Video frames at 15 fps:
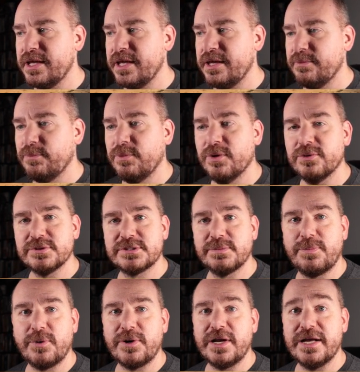it will
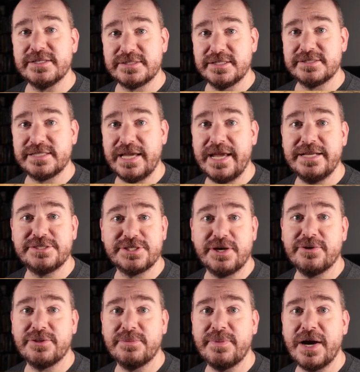support SSH
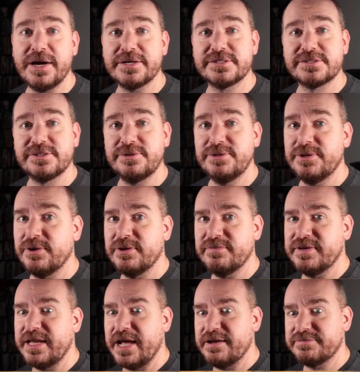out of the box, so you don't
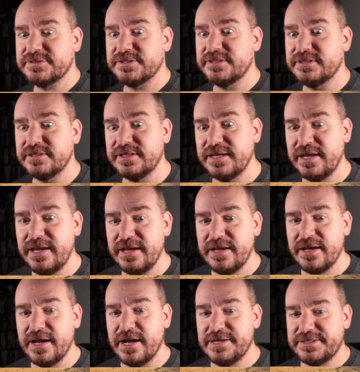even have to
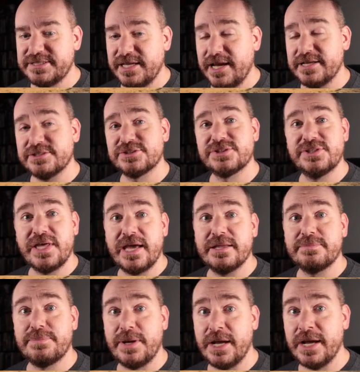attach
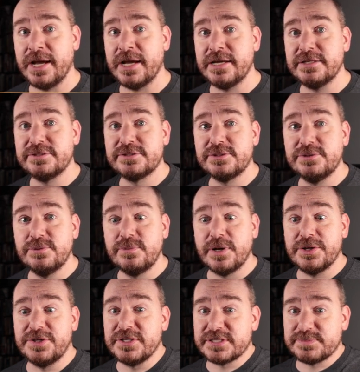that Pi to
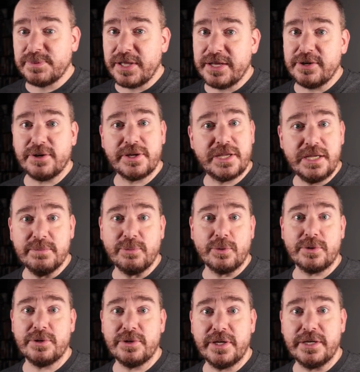a display or a
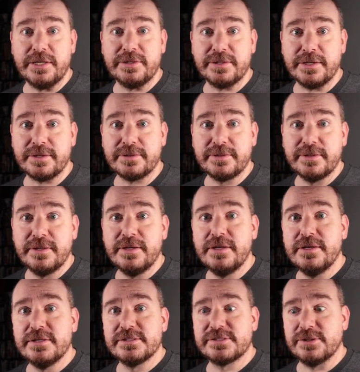keyboard or anything.
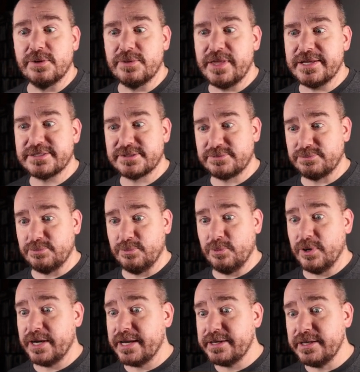So that's
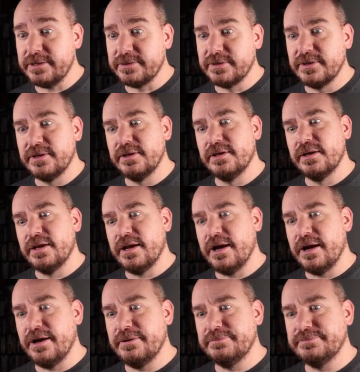what I did.
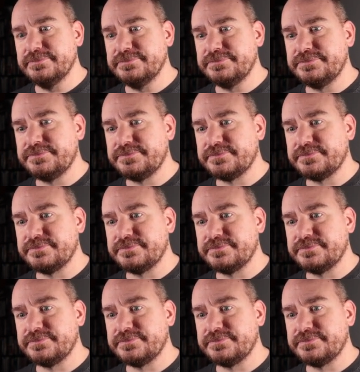Um,